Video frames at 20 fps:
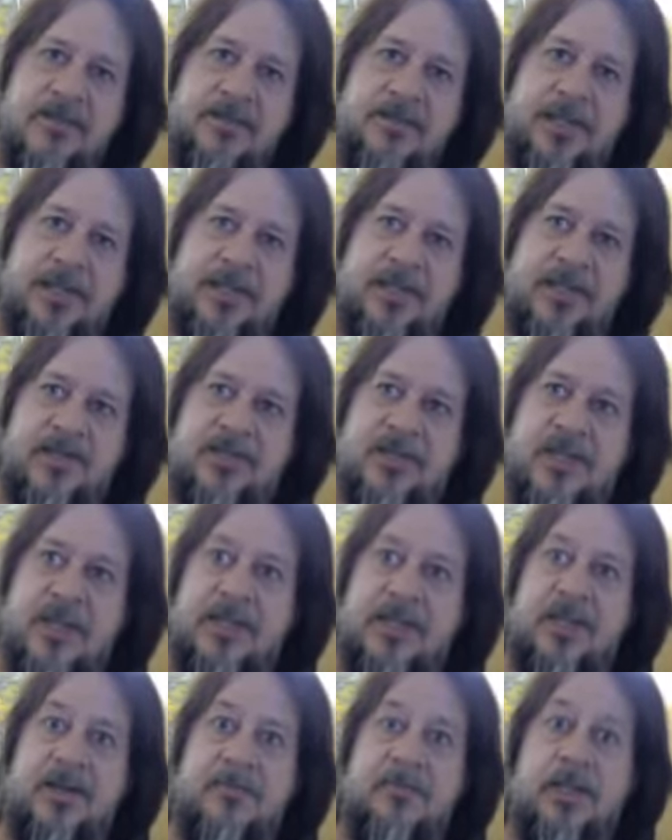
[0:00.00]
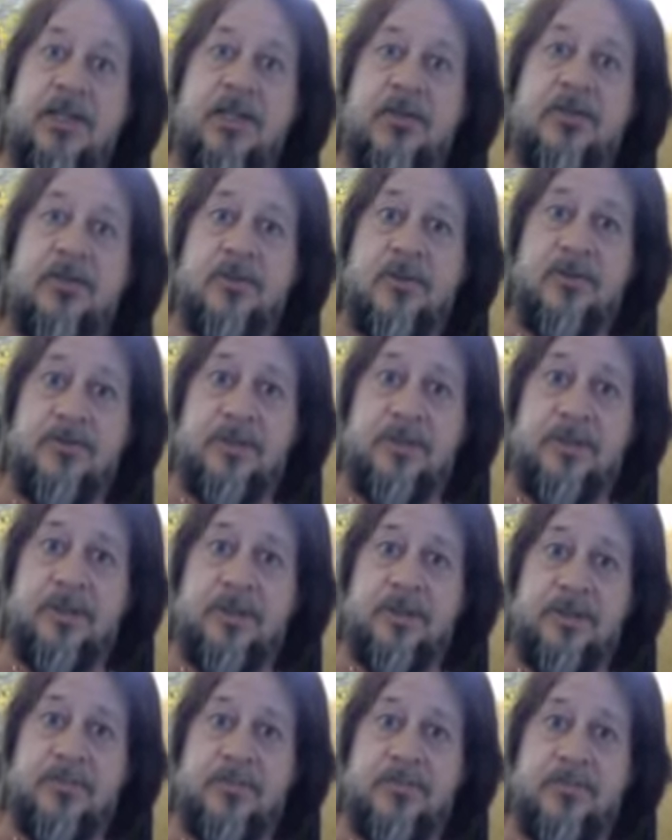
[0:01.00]
because then I'm
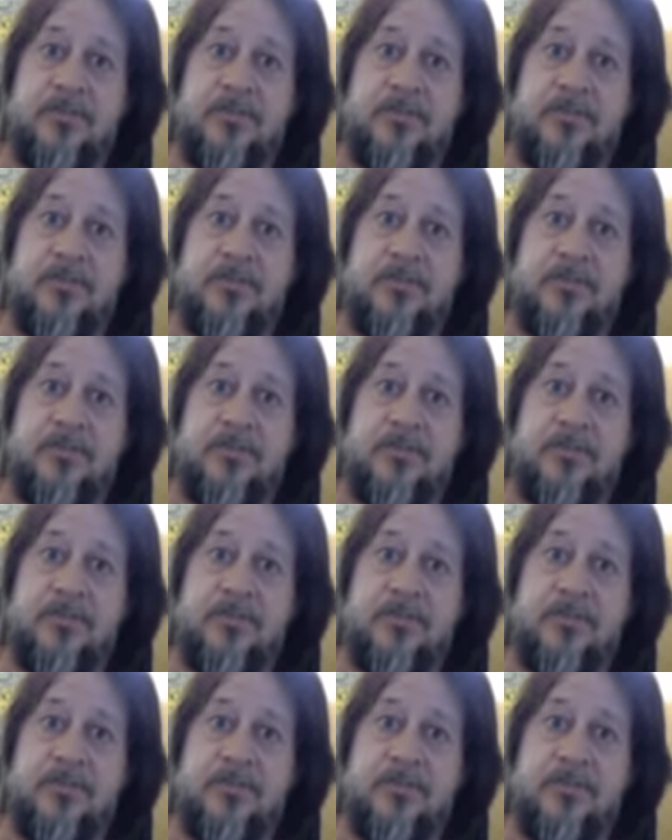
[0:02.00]
contributing.